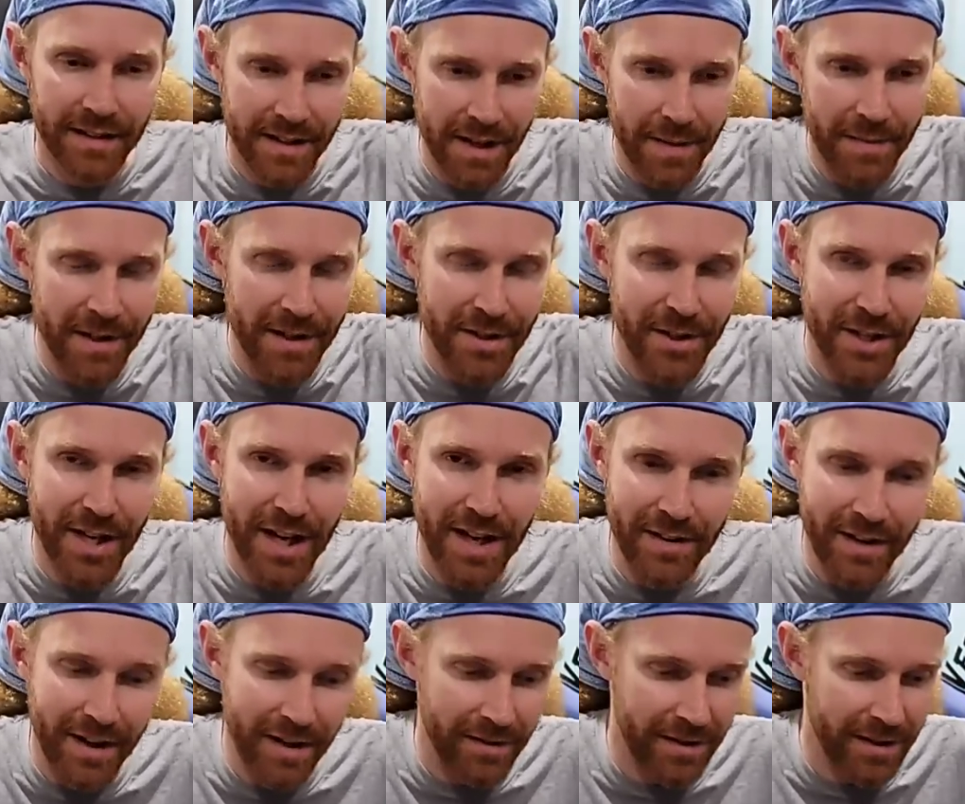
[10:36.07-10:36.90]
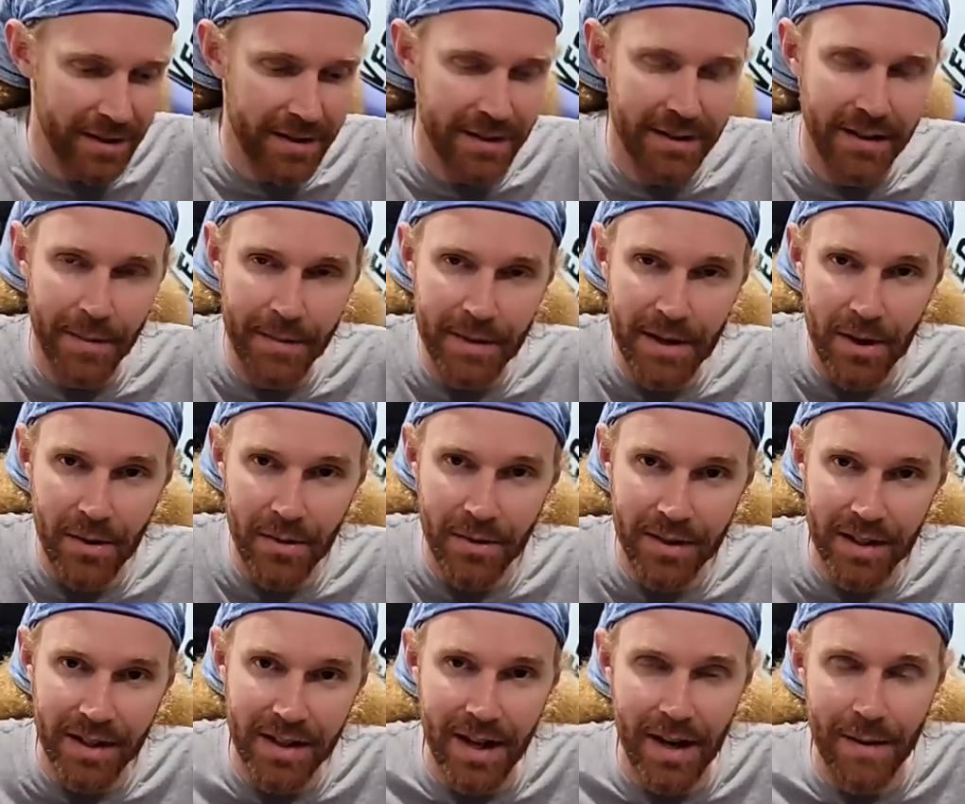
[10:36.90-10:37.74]
Give me a shout out. Let me
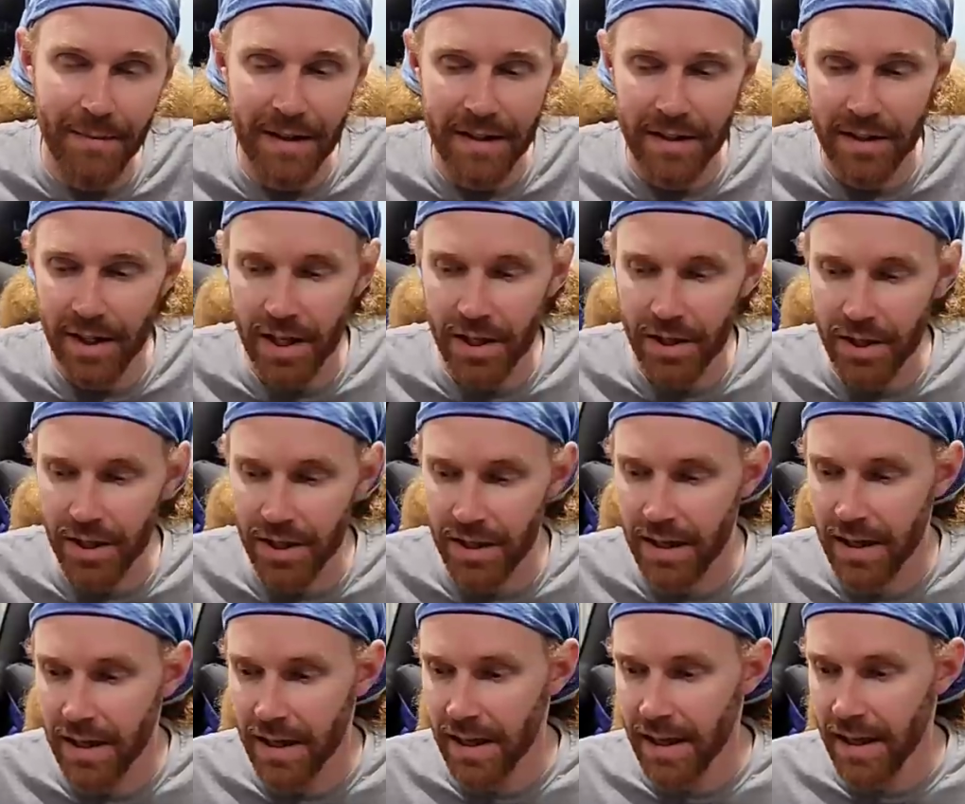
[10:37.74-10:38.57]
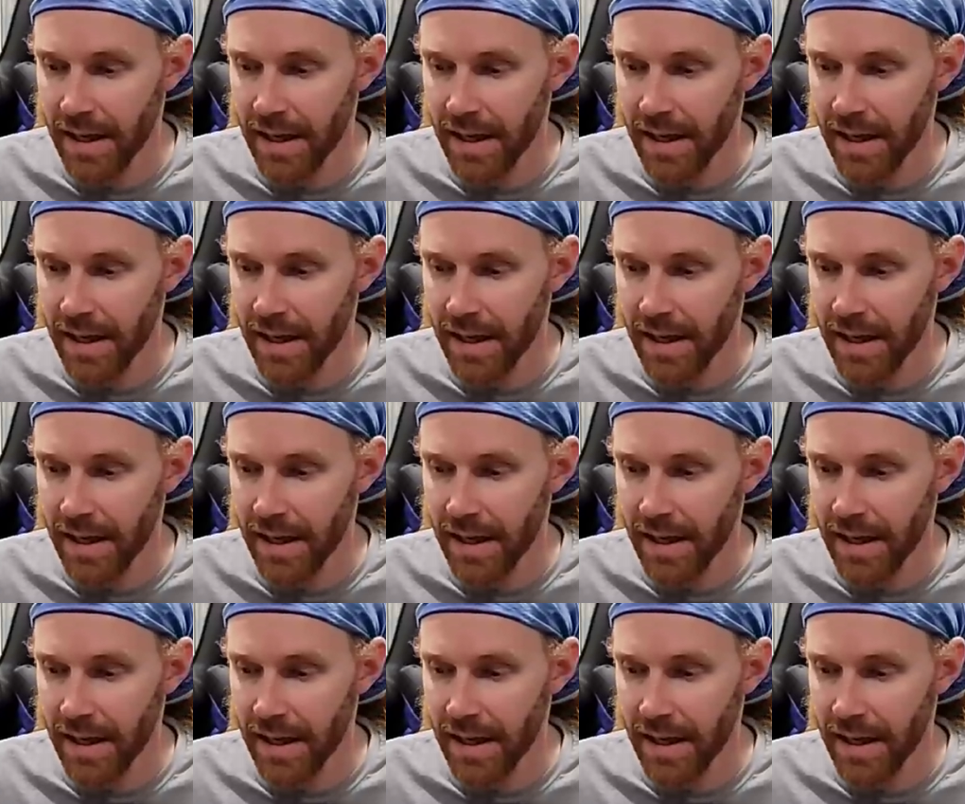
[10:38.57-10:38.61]
know in the comment section.